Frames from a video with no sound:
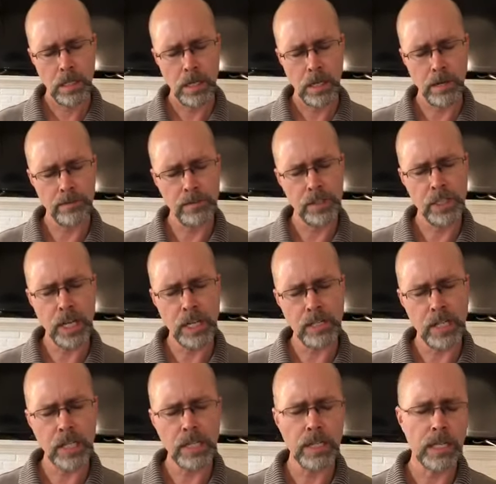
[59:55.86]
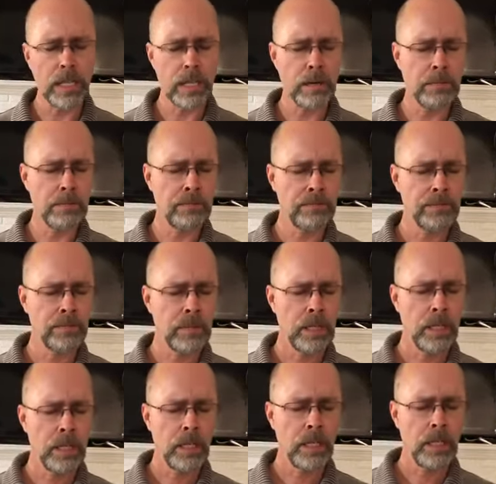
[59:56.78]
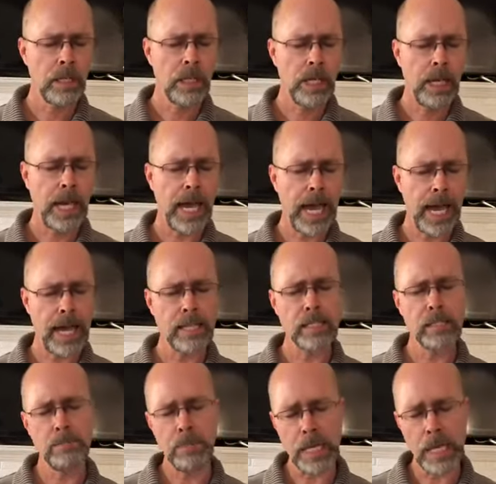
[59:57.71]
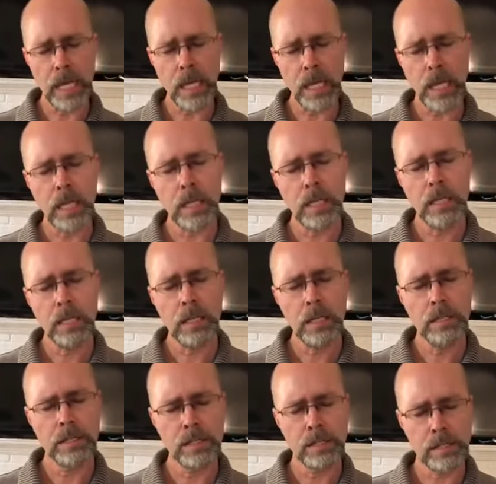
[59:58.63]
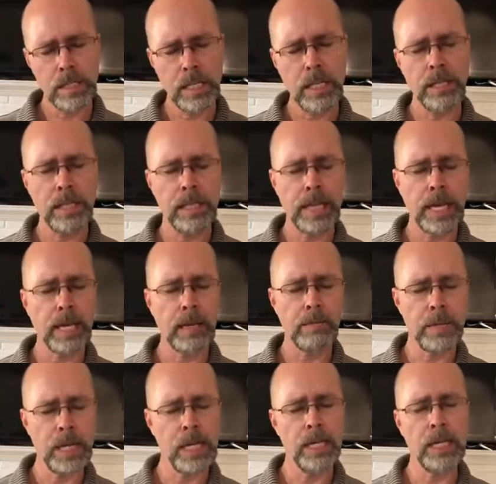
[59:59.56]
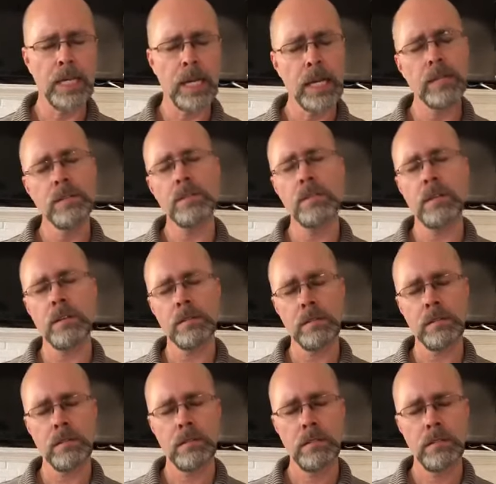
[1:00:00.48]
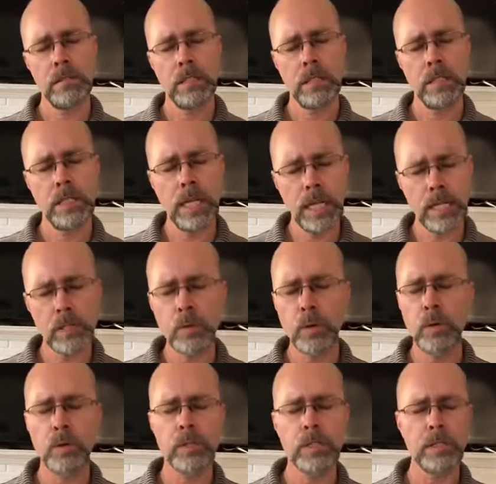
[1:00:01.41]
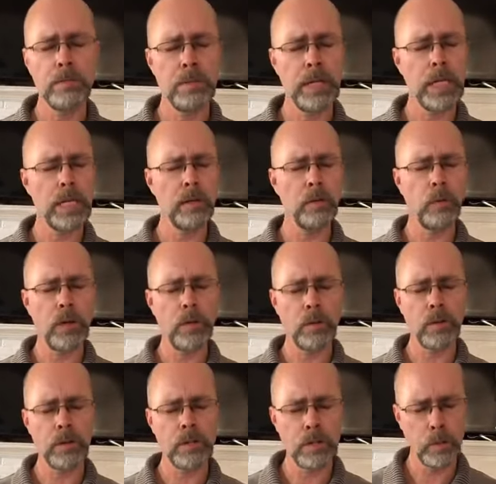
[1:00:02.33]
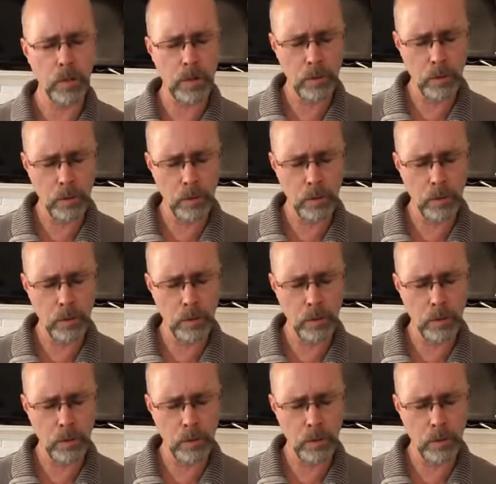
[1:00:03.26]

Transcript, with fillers: of judging them as being the sin that they committed against us. Yes, we were submitted, we were, we